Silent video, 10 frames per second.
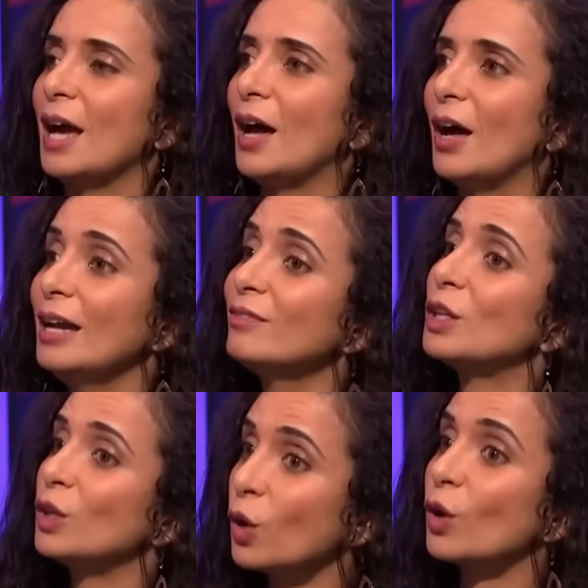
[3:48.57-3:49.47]
I have a
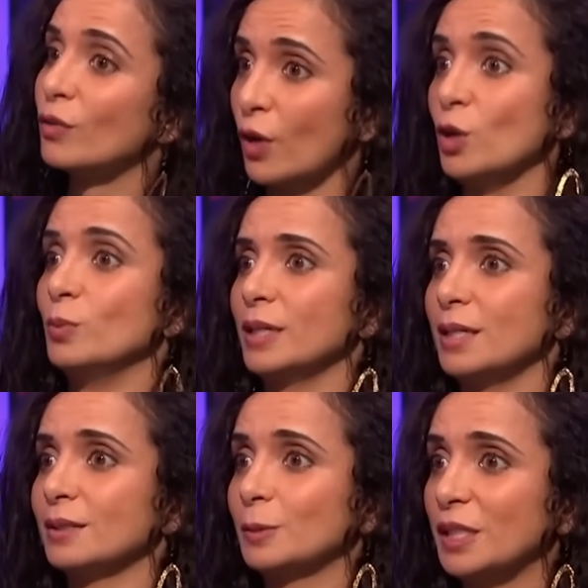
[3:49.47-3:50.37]
lot of hope in
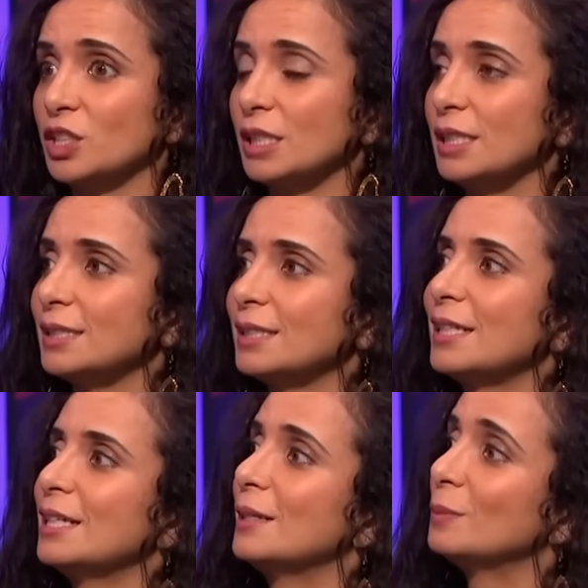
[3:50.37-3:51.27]
our species,
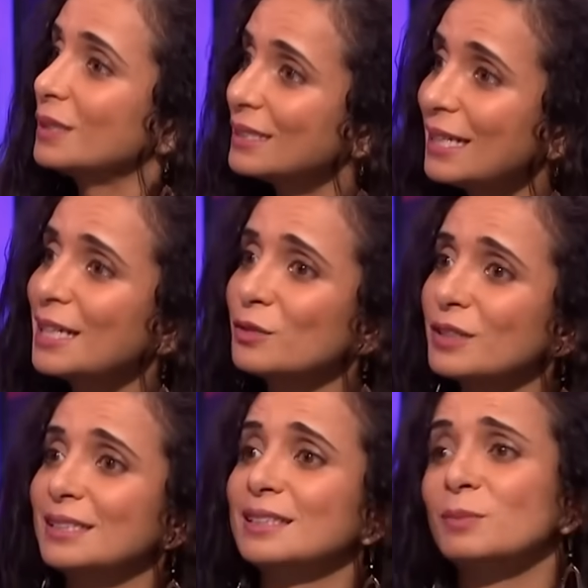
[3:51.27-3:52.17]
but the second
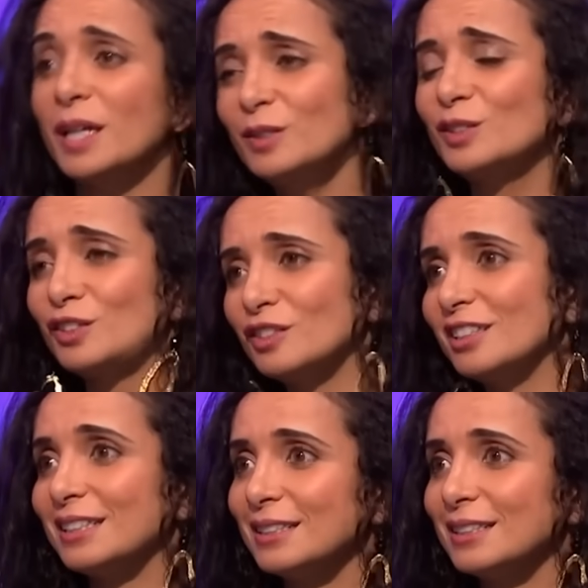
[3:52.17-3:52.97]
reason is my own story.